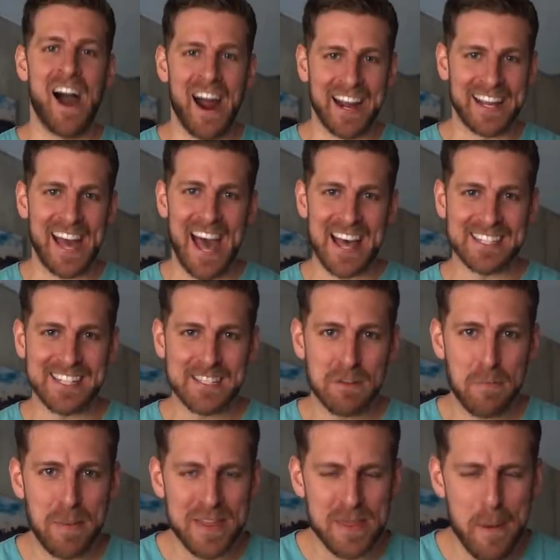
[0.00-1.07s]
All right guys, these
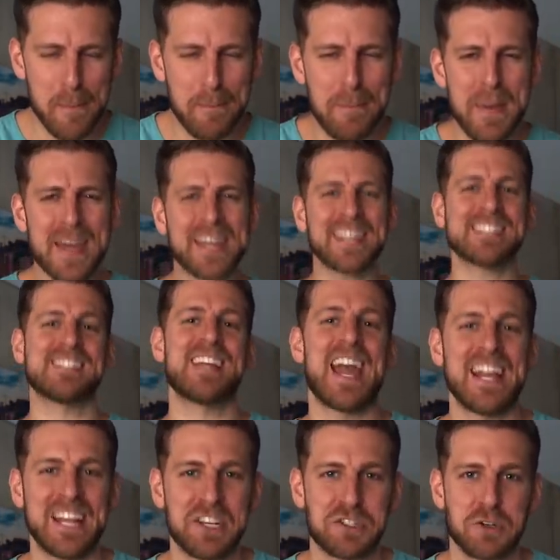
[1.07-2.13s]
have been the biggest
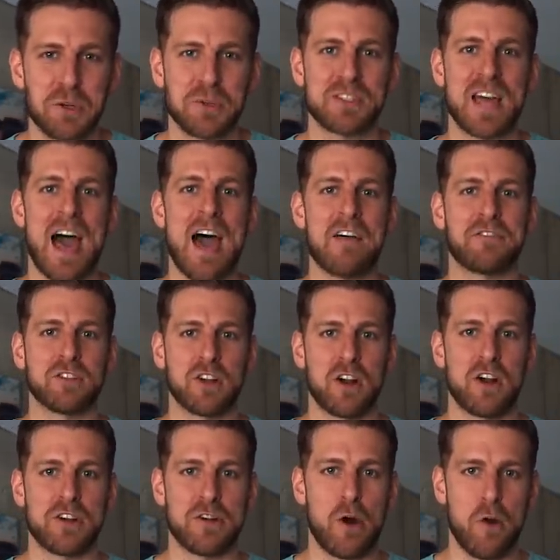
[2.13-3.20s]
dating truths I've
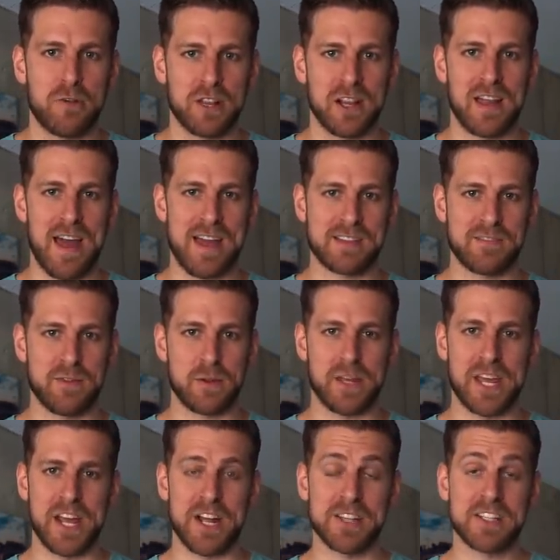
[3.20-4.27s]
learned over the last few
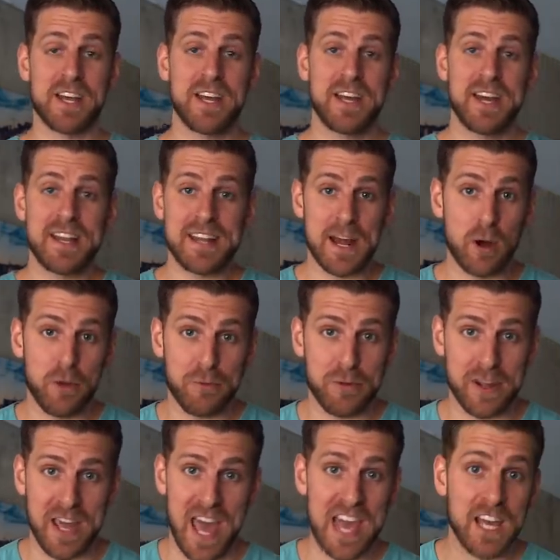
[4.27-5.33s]
years. Now don't
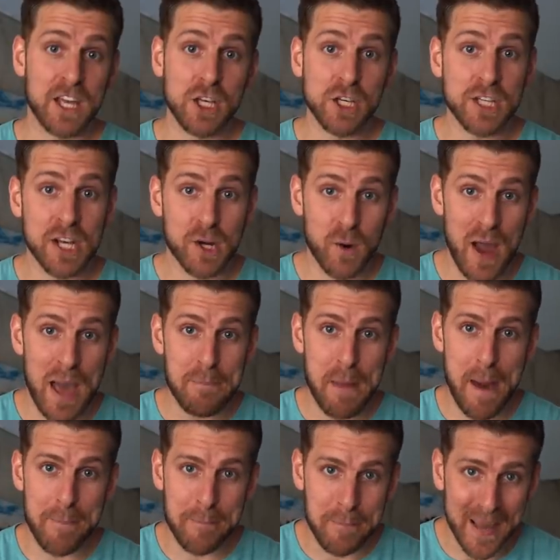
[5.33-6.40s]
forget, you can grab
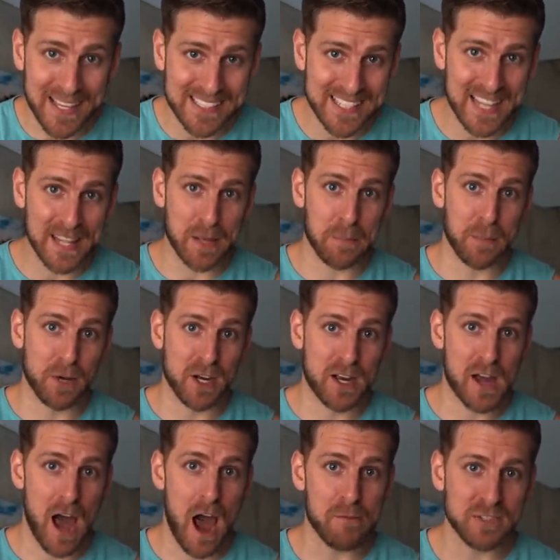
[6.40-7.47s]
my best-selling book,
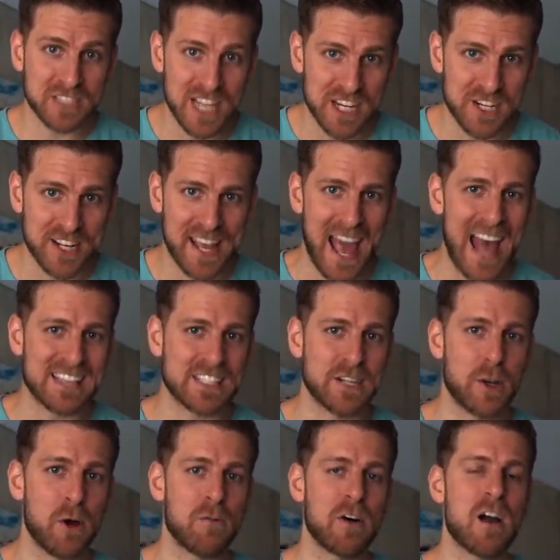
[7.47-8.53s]
Conversation
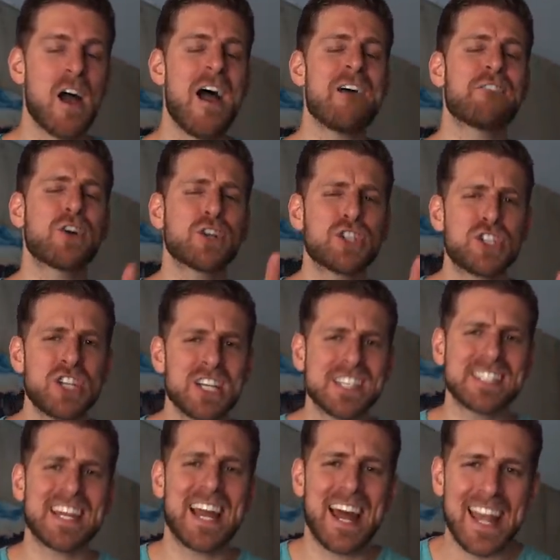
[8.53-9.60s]
Casanova, for
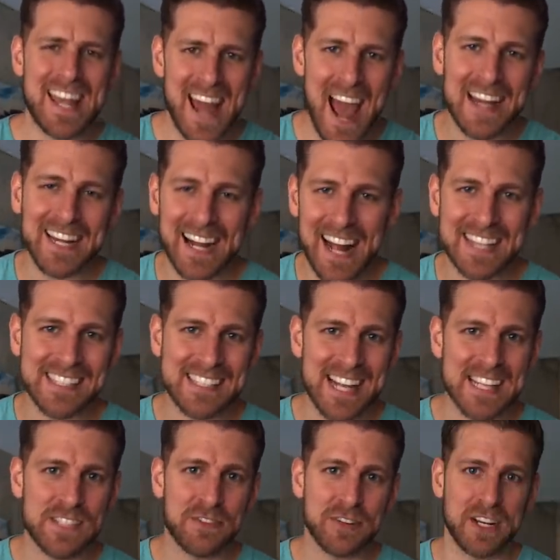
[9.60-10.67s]
just 99
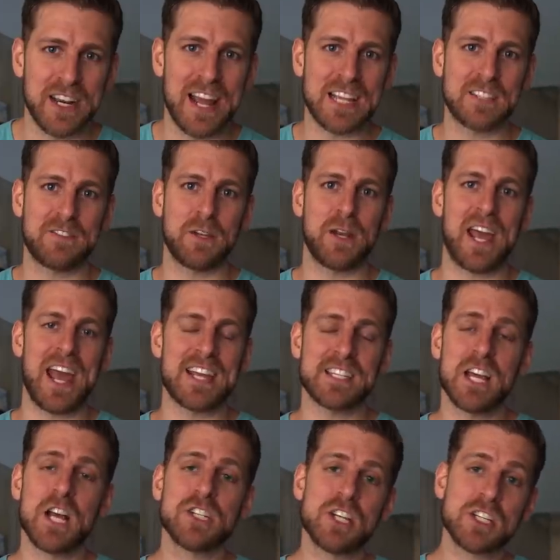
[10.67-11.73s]
cents for the next few days.
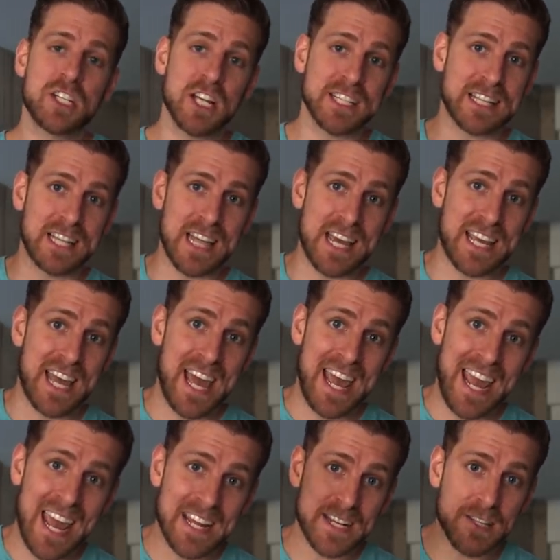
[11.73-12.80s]
Just click the link
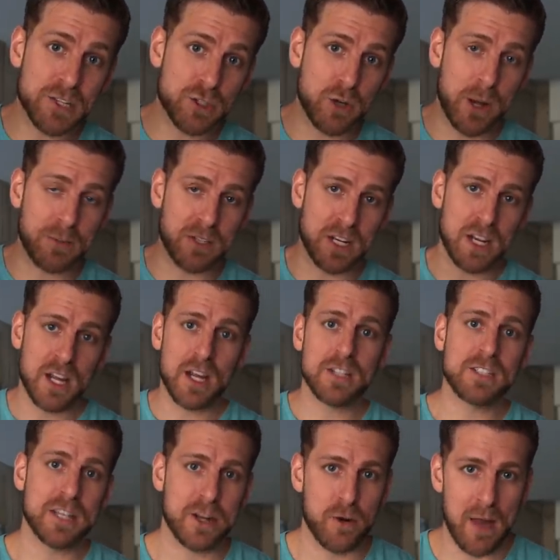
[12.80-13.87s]
in the description
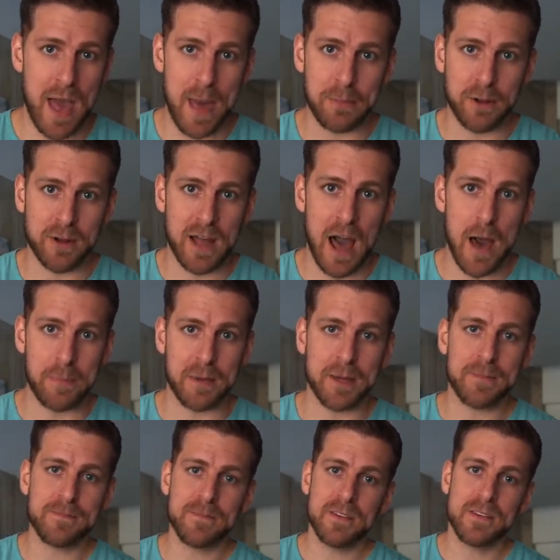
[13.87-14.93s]
to grab your copy.